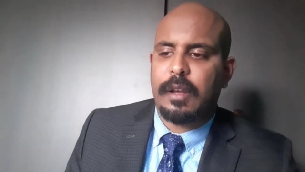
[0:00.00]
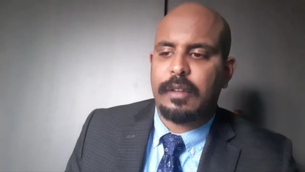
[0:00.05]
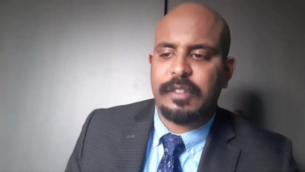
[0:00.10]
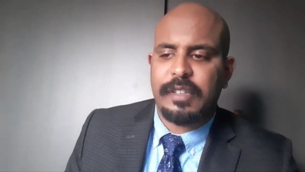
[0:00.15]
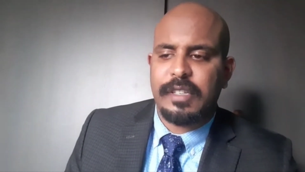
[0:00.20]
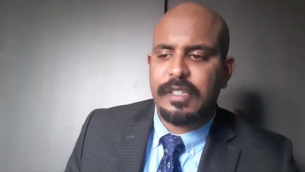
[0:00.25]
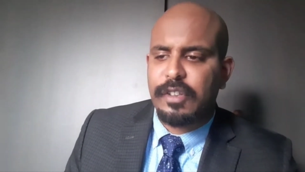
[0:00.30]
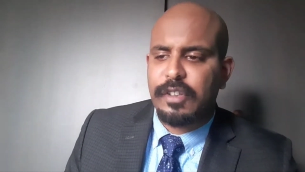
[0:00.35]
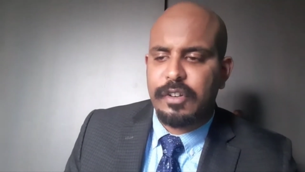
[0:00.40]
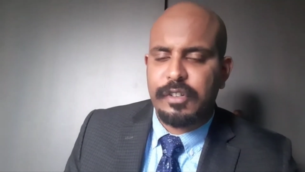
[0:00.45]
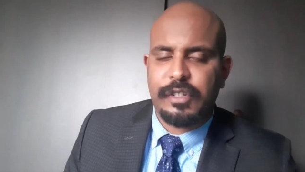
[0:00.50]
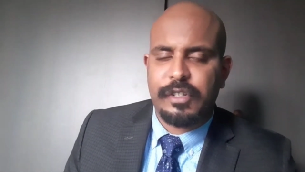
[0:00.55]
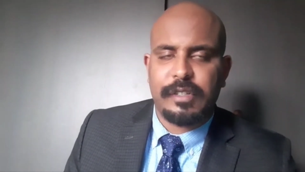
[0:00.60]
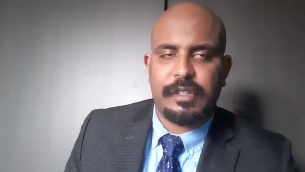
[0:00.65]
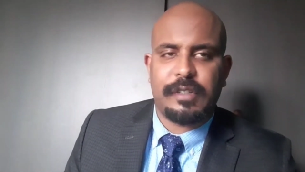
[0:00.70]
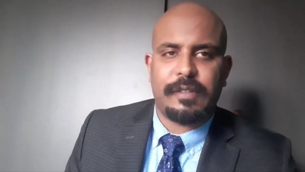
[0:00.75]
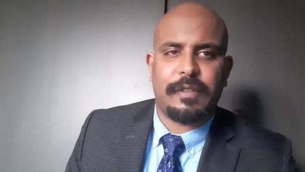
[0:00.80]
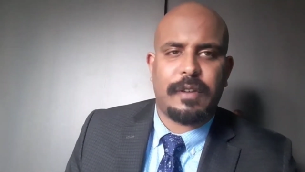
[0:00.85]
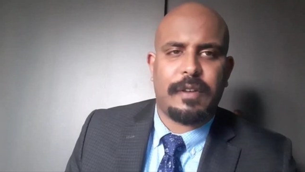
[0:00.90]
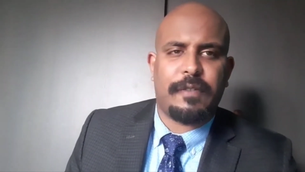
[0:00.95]
These are
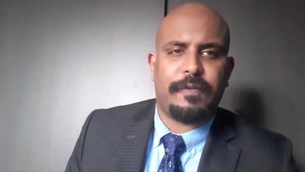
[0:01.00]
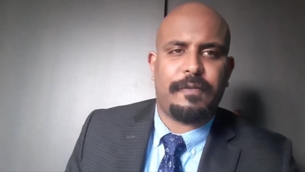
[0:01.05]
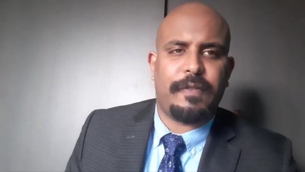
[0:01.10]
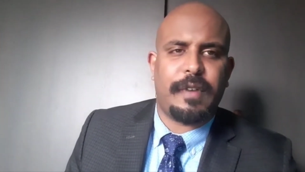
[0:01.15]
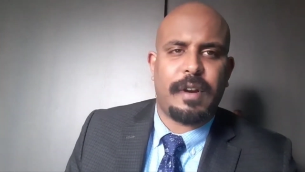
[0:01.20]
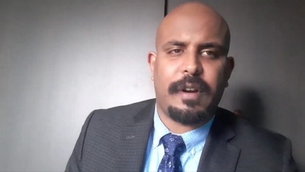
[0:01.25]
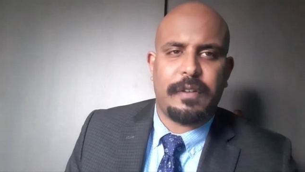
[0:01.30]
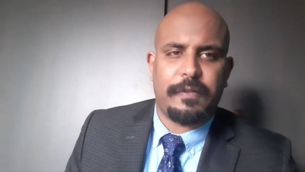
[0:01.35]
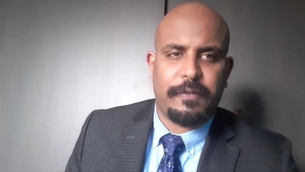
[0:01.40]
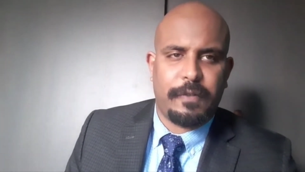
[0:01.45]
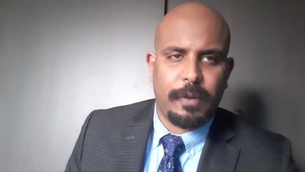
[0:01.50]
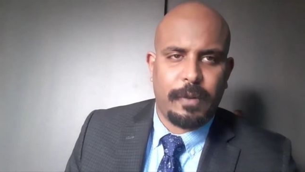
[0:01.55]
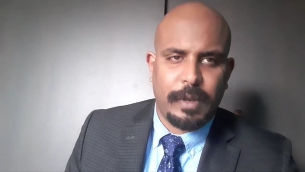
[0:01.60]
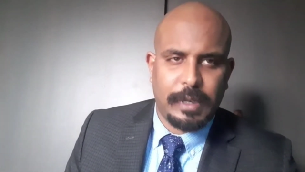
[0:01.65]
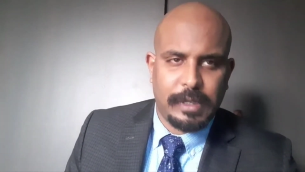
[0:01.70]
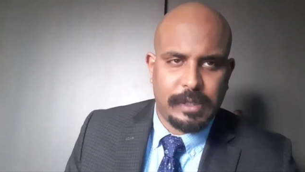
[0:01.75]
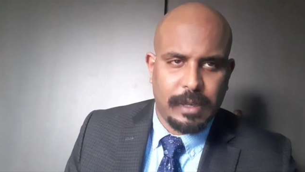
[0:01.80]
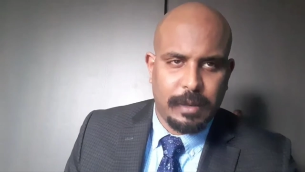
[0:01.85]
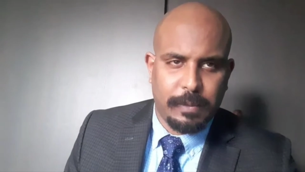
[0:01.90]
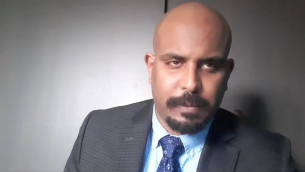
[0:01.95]
just very few
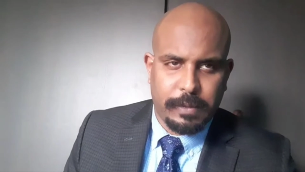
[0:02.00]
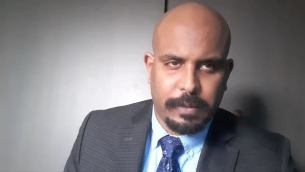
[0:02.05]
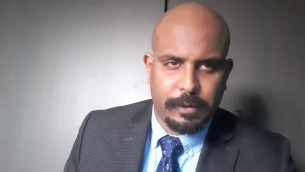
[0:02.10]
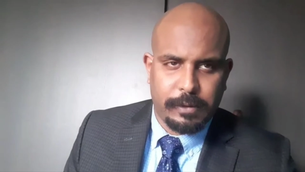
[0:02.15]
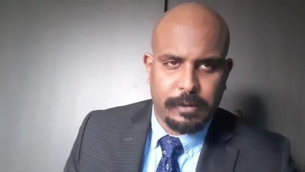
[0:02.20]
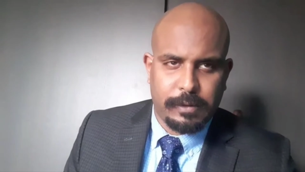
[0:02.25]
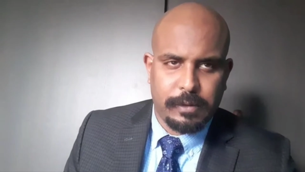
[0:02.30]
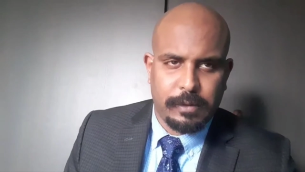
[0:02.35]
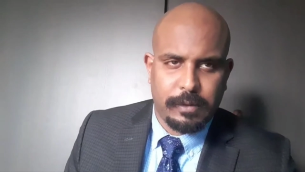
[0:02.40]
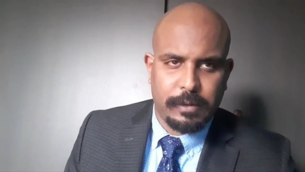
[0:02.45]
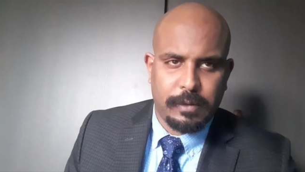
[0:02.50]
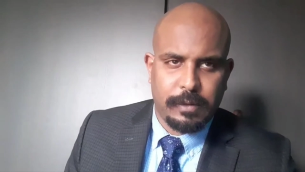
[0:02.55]
examples.